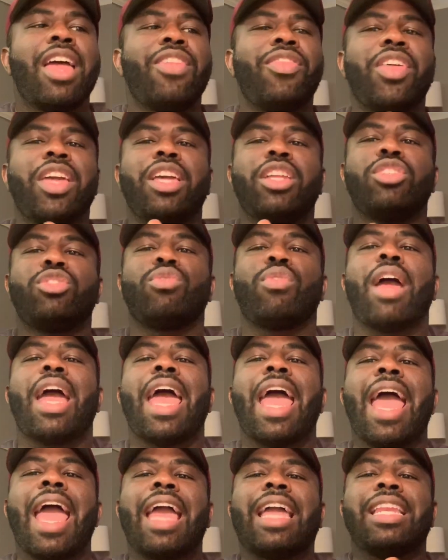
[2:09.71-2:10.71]
then
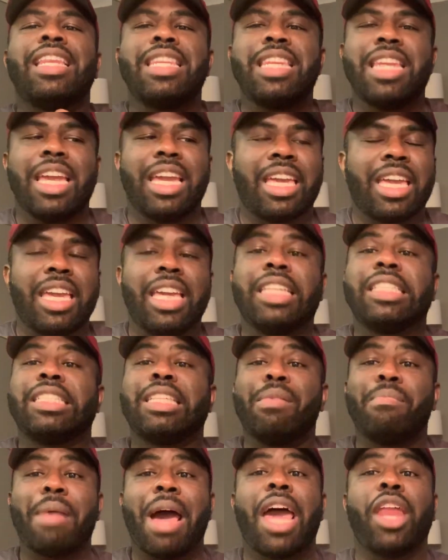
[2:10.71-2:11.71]
drag Nicki,
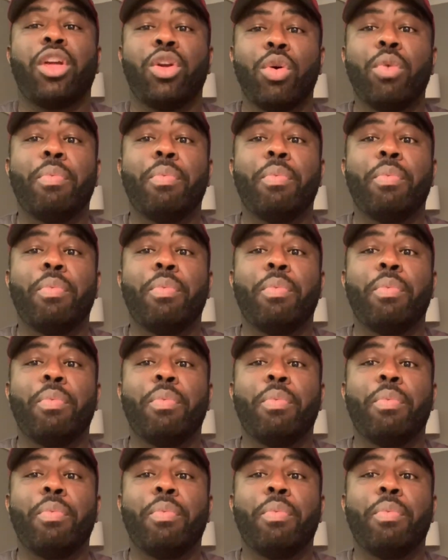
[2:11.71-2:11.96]
somebody